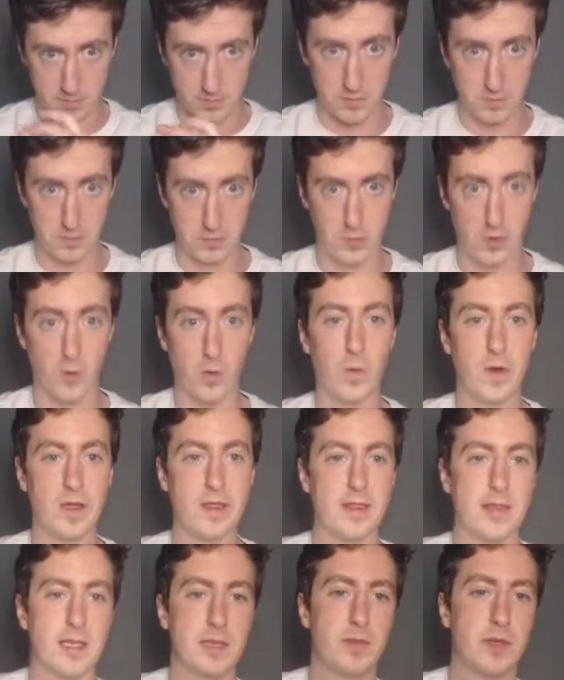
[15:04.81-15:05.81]
But with
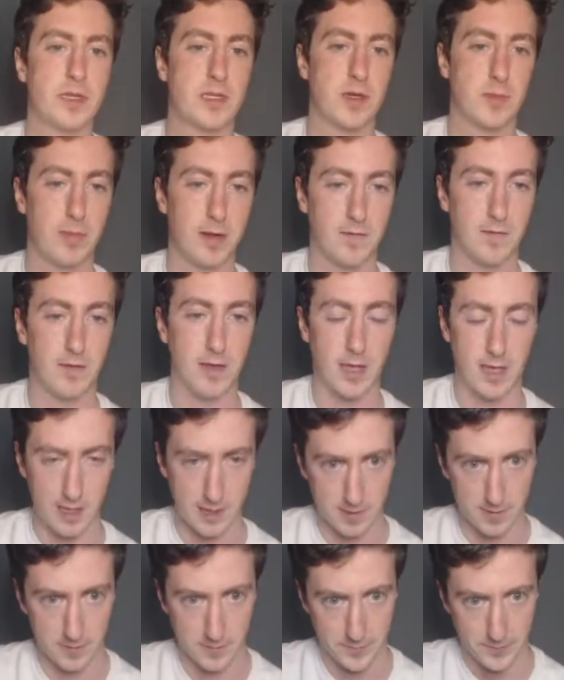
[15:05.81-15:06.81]
this bishop leaving
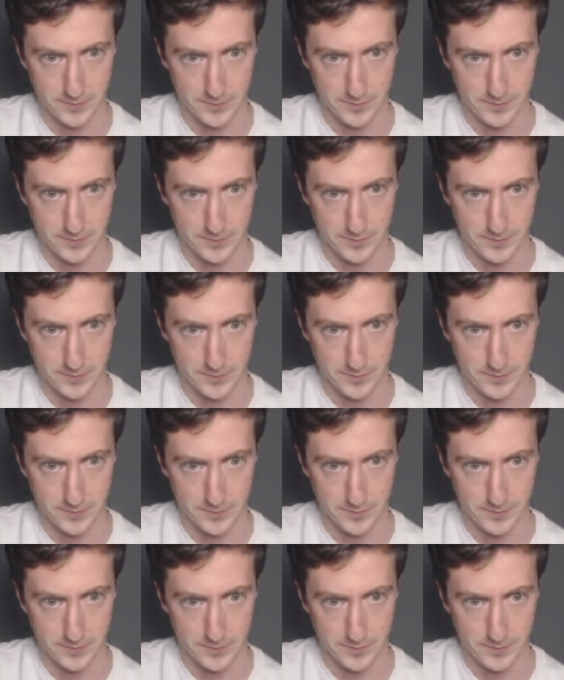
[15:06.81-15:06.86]
here,